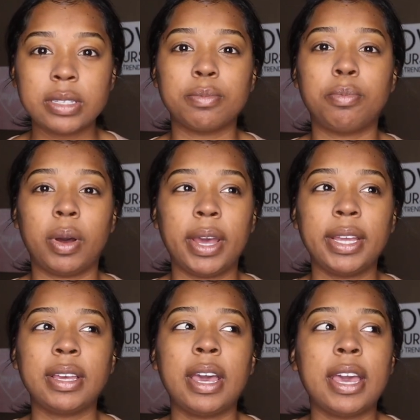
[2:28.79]

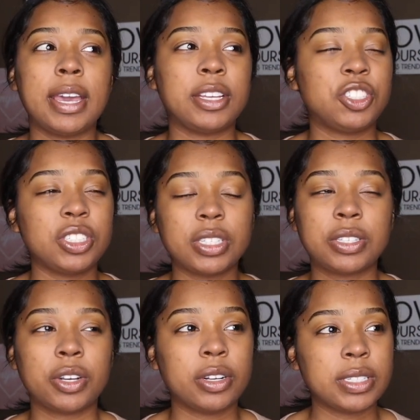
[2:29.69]
but it's just a
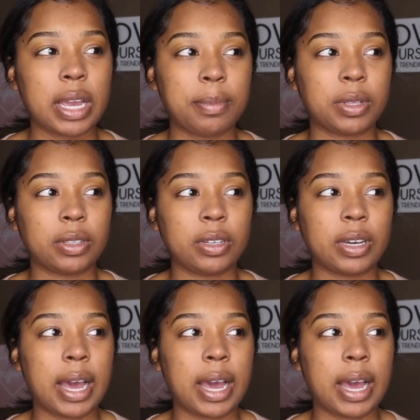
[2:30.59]
certain type of look.